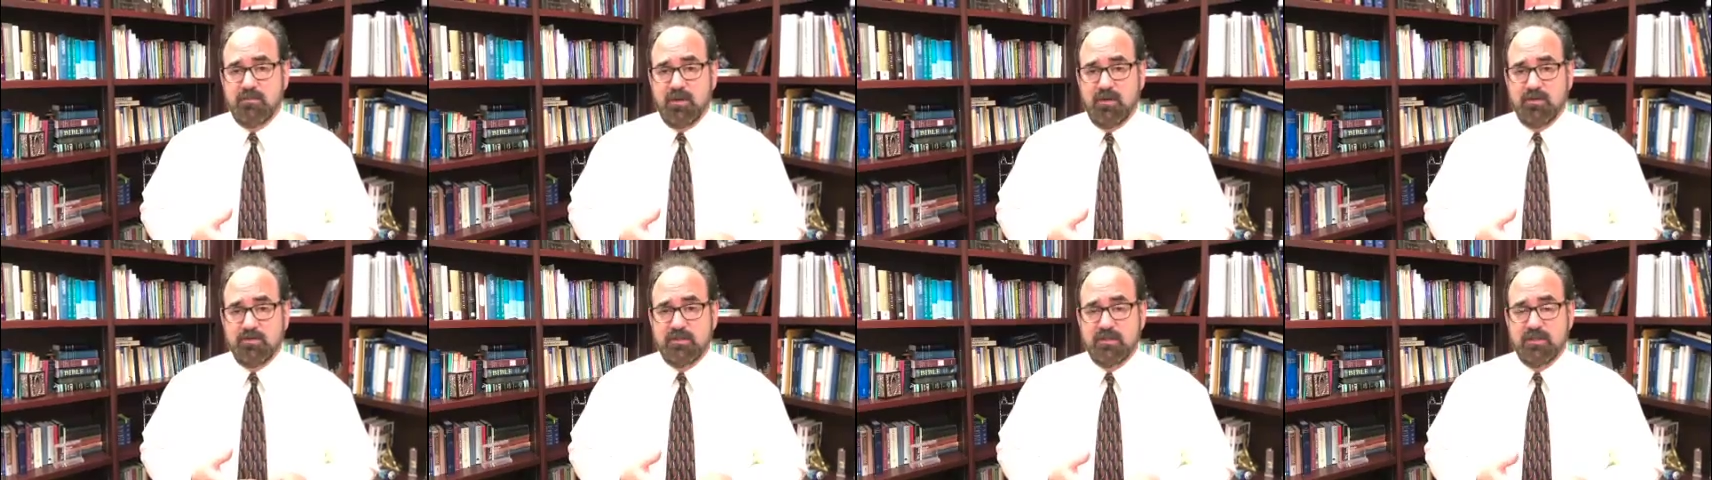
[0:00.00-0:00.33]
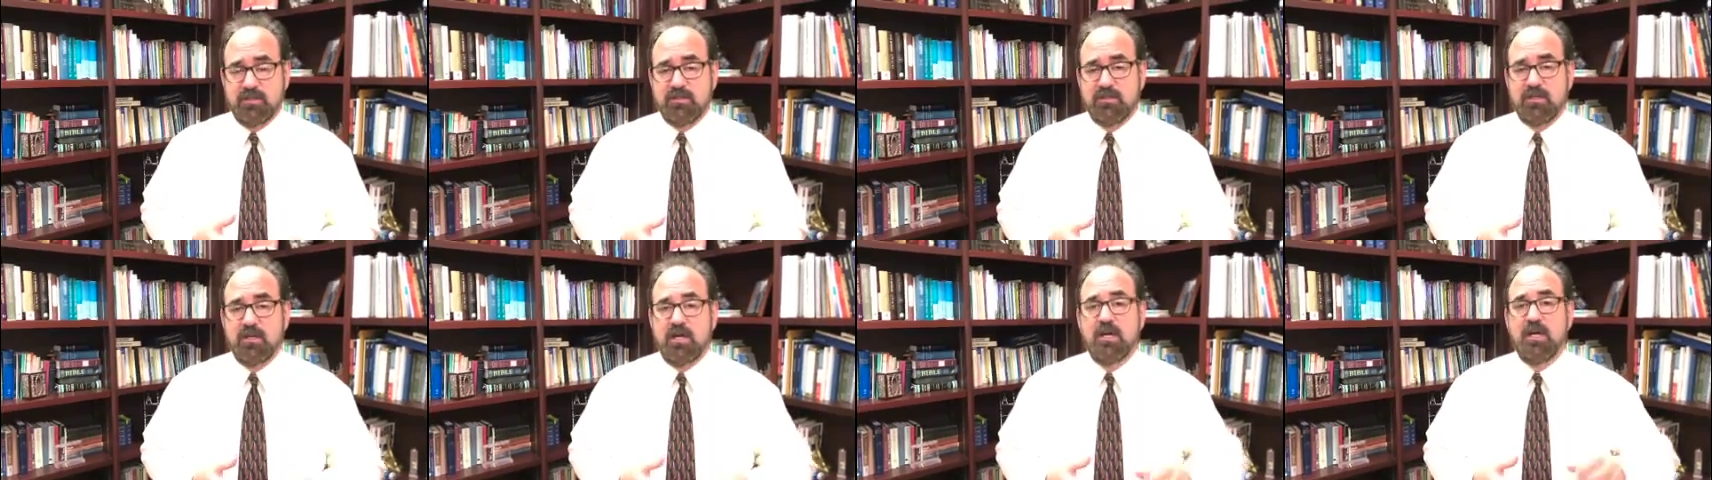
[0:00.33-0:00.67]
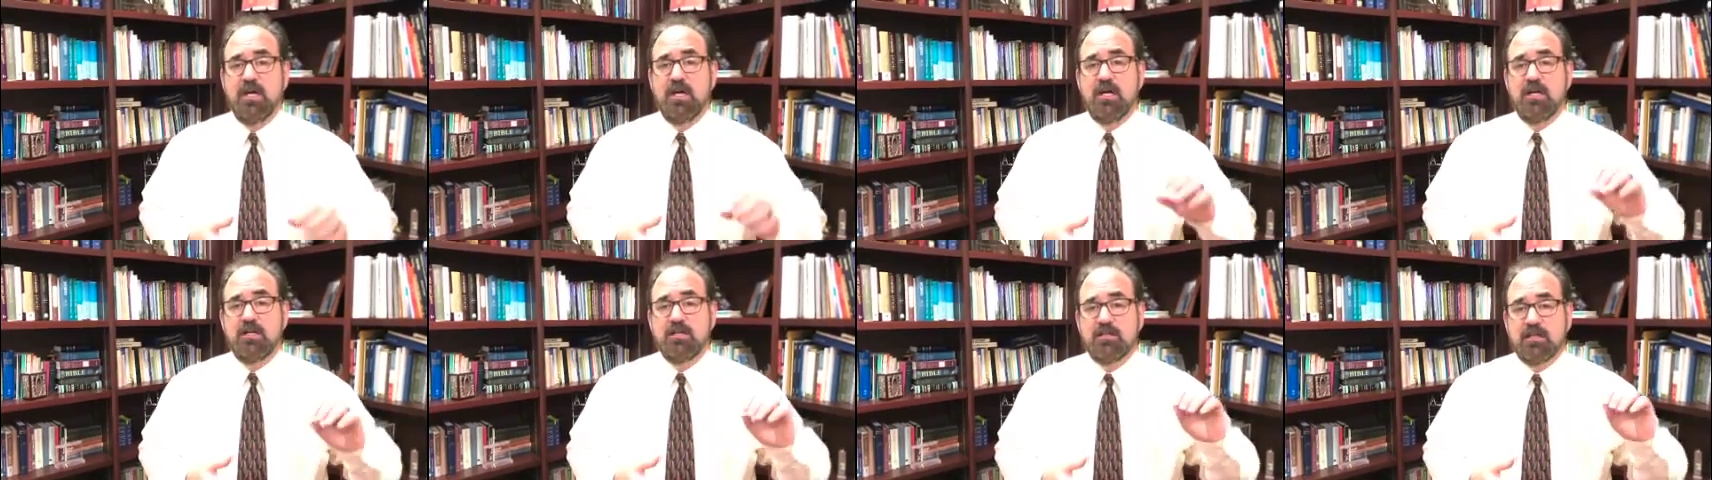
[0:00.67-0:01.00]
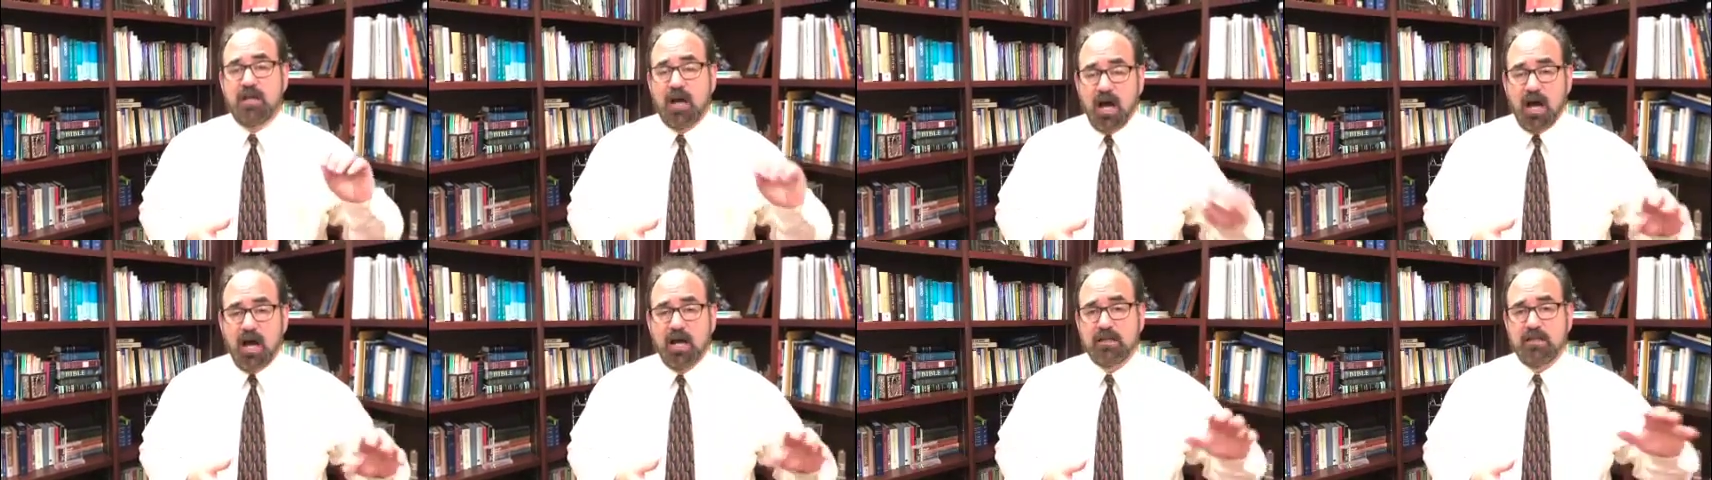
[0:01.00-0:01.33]
Moses,
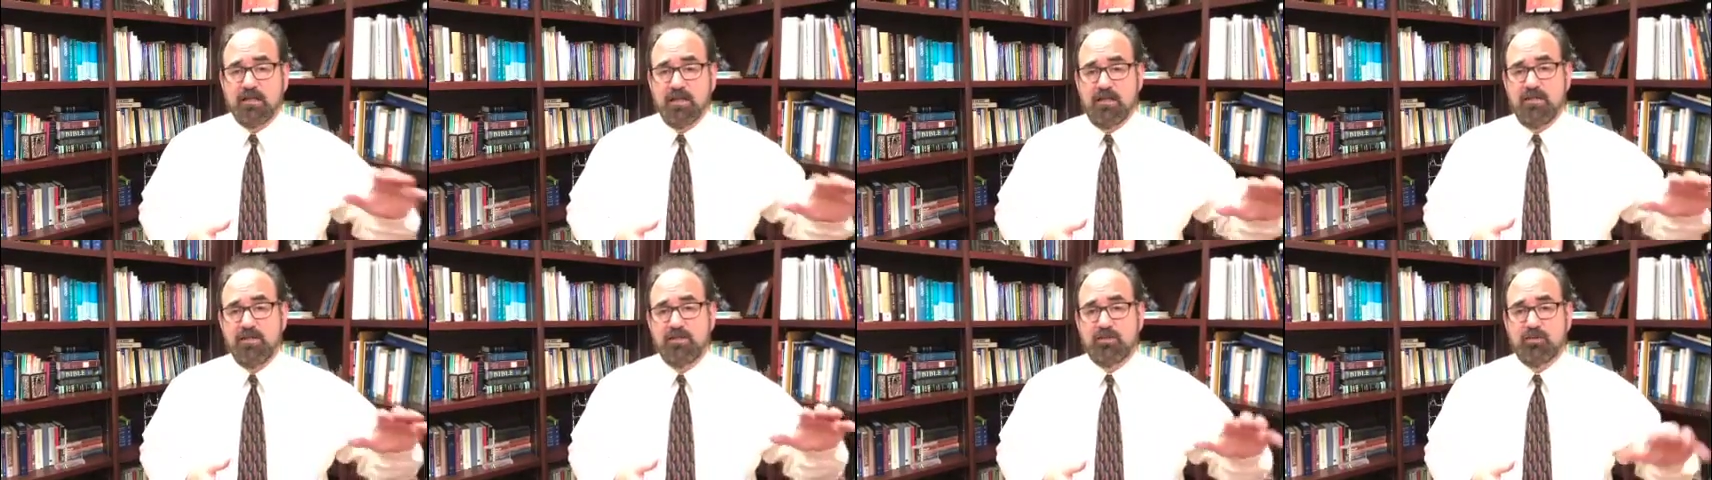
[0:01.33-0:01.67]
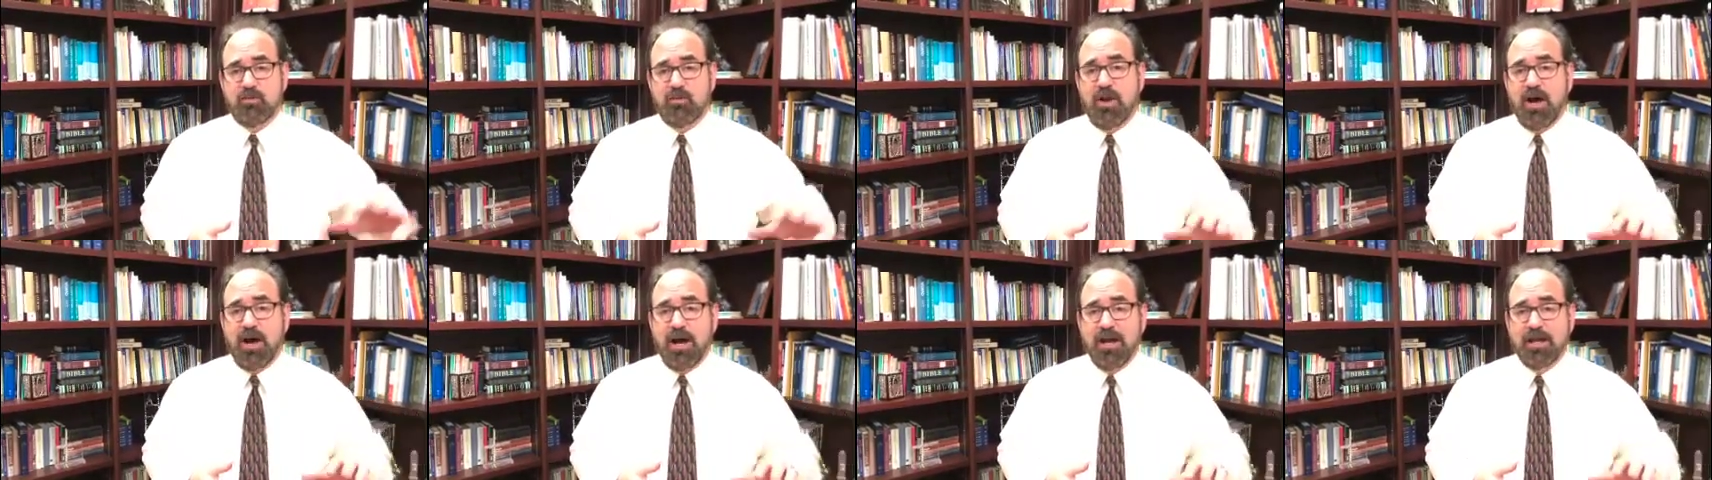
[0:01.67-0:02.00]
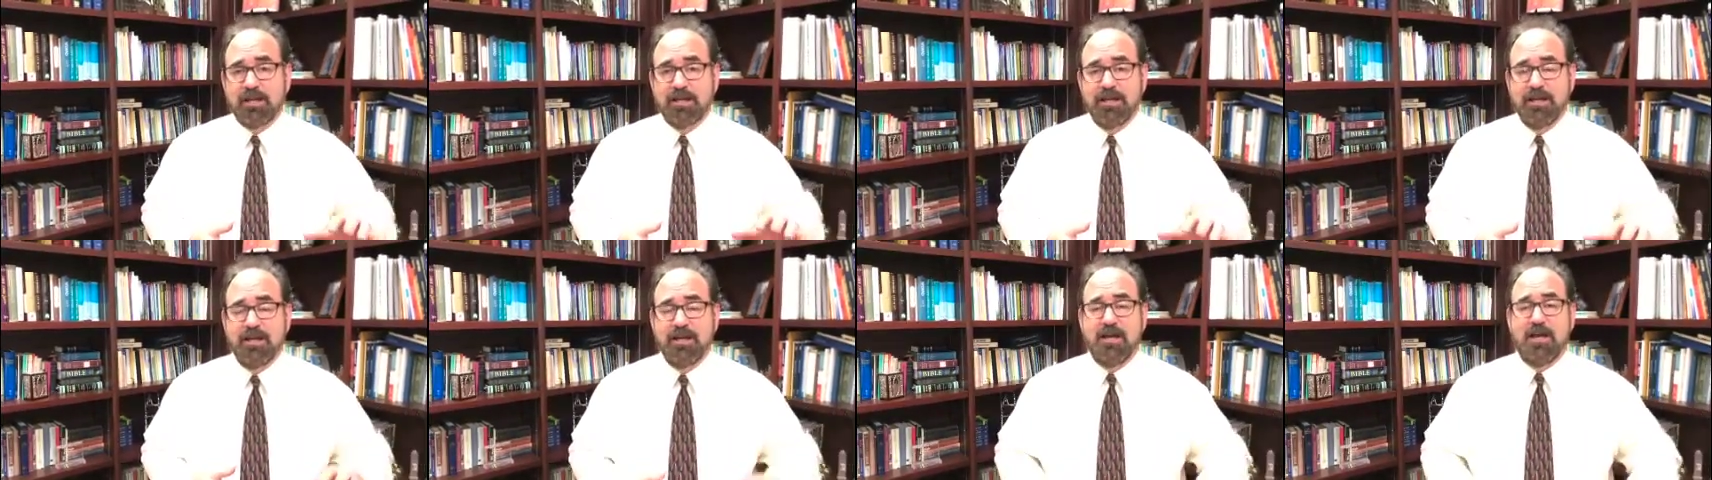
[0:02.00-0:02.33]
talk to this rock.